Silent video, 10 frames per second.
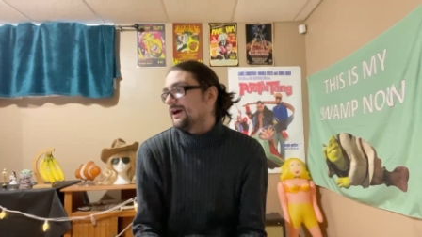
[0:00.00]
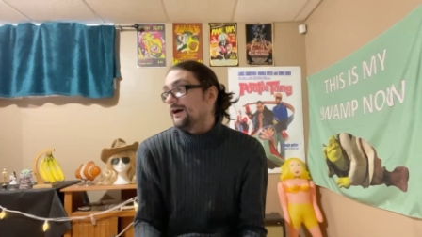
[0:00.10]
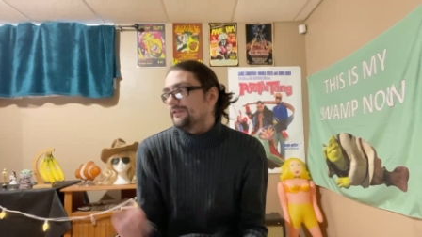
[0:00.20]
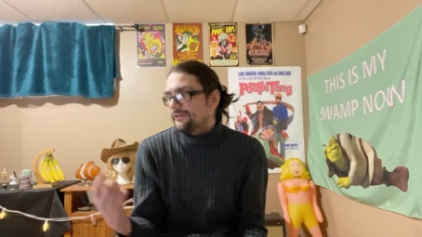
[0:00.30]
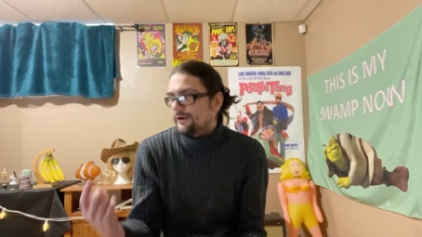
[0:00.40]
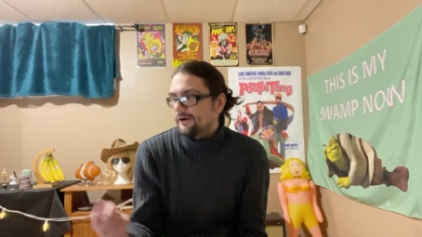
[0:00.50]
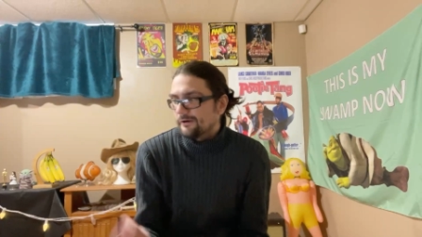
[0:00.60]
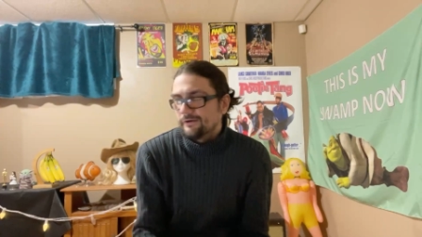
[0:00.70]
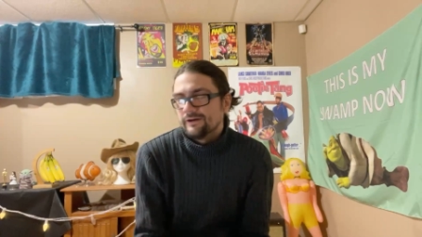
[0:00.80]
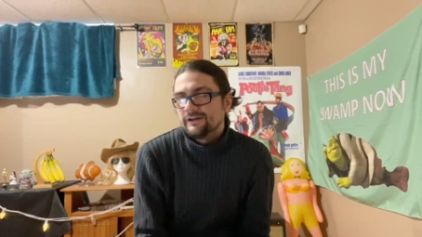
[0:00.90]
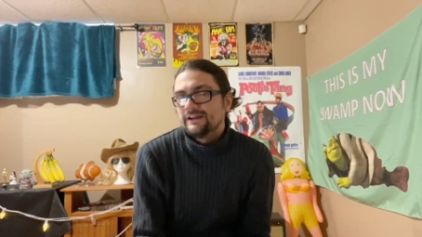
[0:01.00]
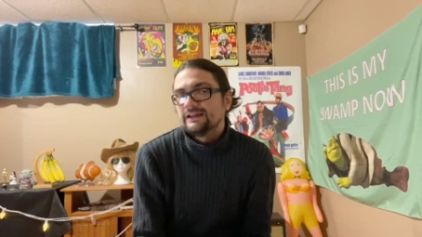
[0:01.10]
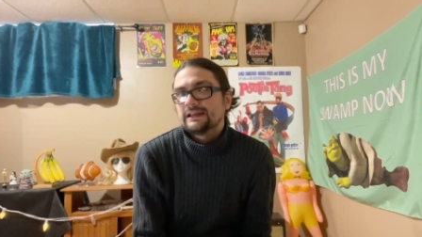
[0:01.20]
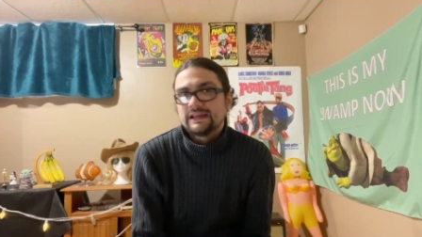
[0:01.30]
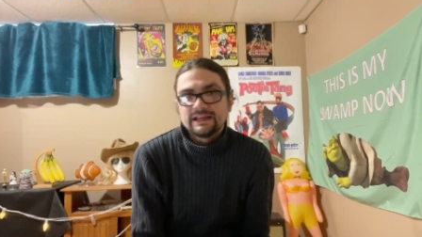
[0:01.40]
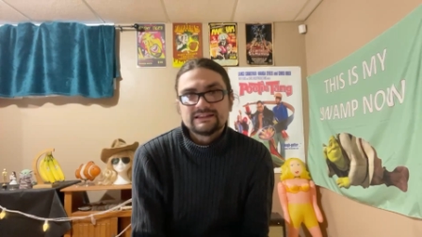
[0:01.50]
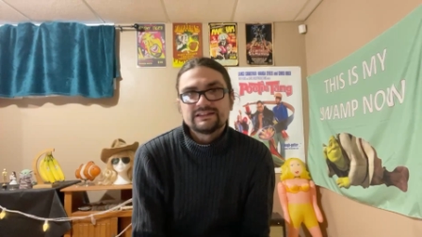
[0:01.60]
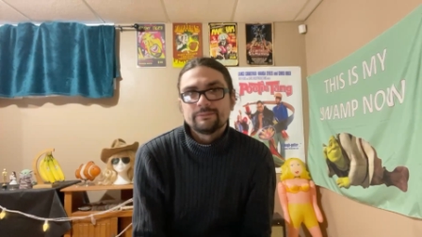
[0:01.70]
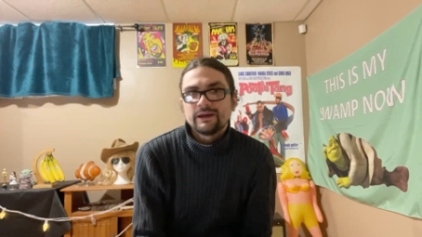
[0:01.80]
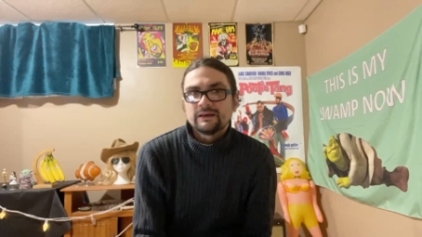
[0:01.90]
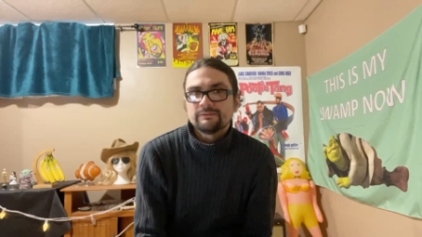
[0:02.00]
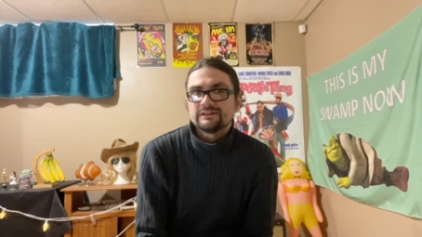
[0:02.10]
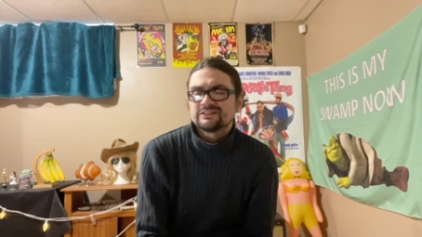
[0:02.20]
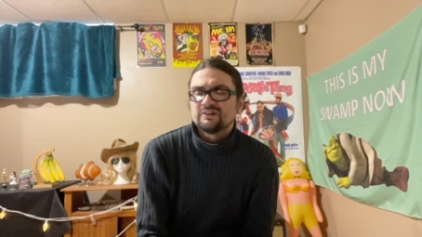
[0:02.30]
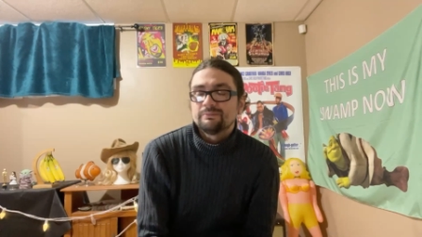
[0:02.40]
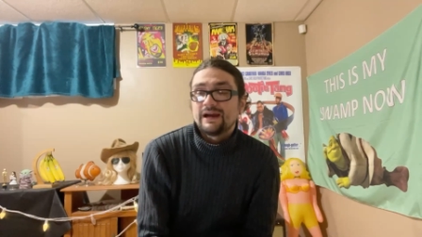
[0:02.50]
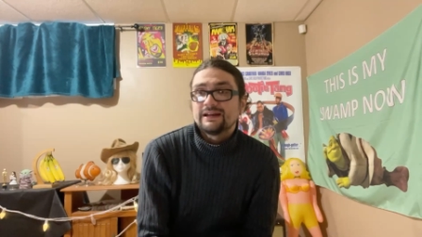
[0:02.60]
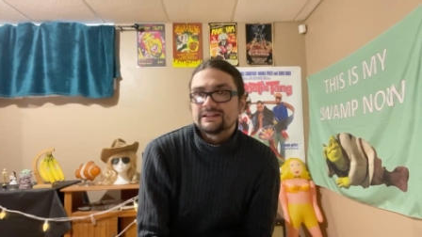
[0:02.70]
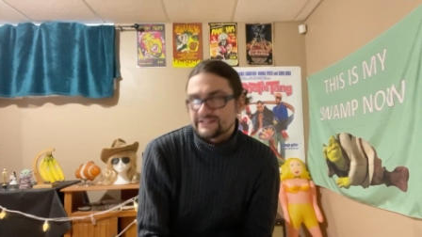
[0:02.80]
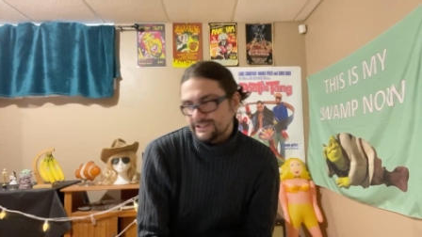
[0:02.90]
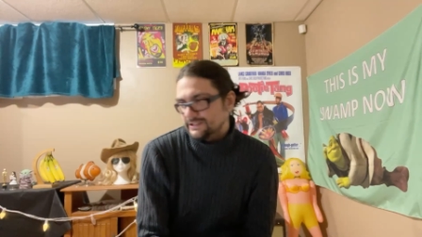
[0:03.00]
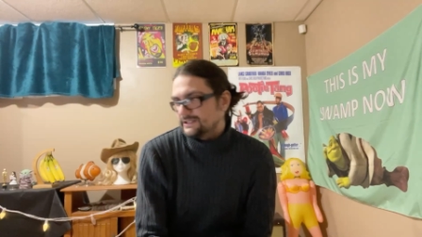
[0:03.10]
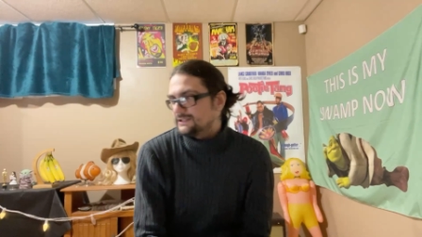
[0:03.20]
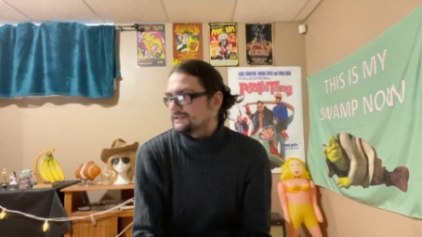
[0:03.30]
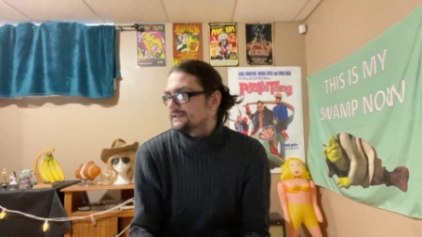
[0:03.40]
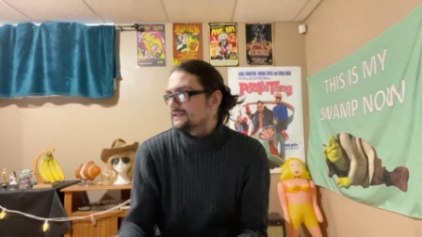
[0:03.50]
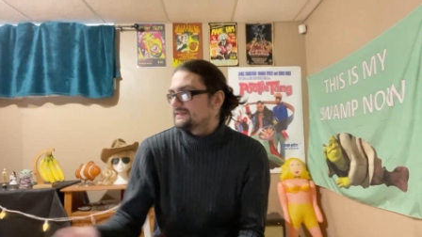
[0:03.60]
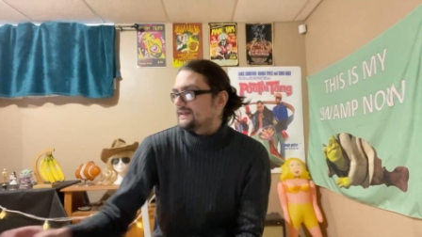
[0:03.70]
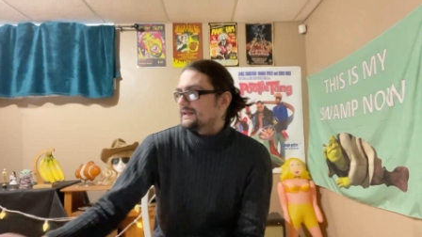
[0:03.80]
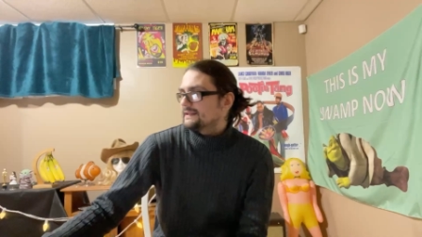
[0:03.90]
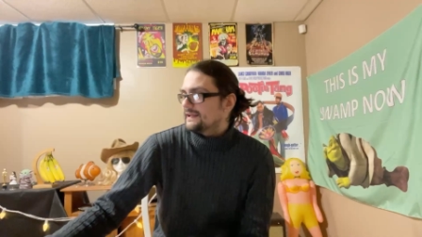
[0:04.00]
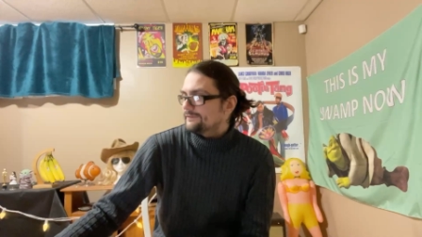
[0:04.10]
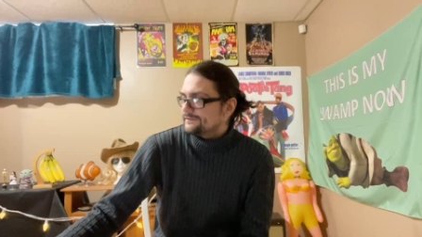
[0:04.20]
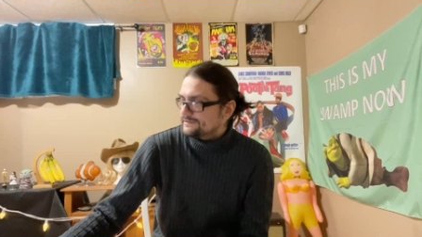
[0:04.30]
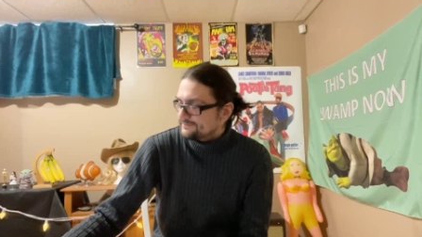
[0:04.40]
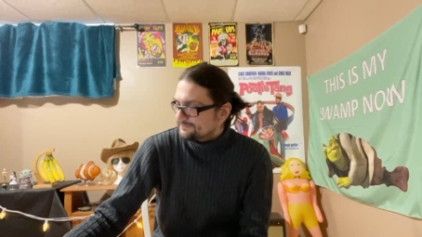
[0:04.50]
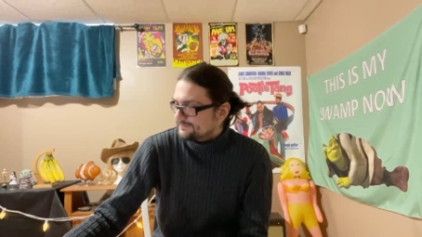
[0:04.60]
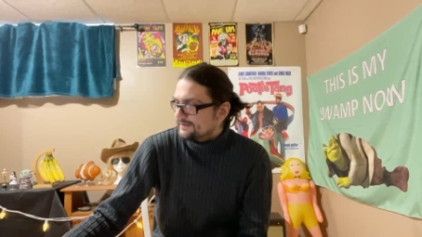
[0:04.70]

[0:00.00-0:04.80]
Although, it's debatably so bad it's good. It's that level